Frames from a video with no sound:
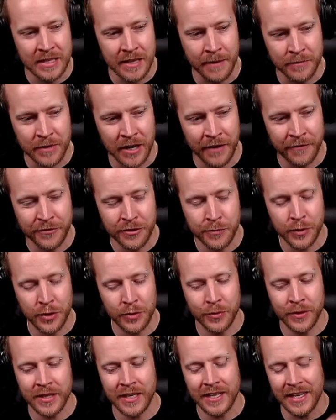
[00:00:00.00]
I'm
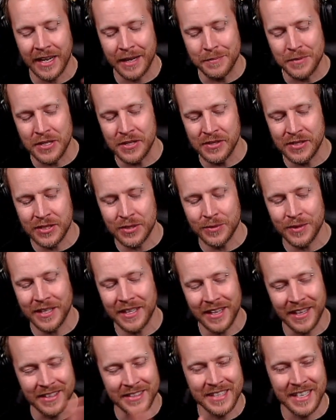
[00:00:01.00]
comfortable with it. I'm used to
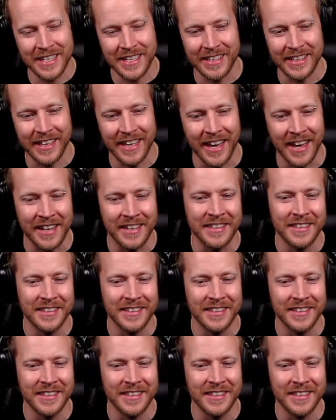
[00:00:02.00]
it. I'll take it again.